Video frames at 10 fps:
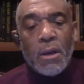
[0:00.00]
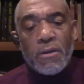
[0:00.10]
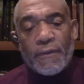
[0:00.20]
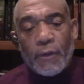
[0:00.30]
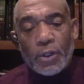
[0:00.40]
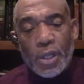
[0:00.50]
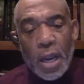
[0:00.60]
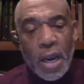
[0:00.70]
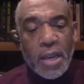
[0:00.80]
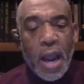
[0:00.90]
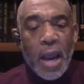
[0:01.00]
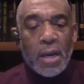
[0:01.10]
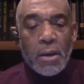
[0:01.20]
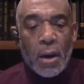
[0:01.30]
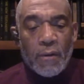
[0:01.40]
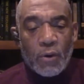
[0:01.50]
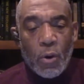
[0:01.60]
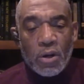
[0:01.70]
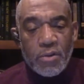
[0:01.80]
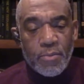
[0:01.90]
The first, and of
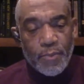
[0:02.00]
course,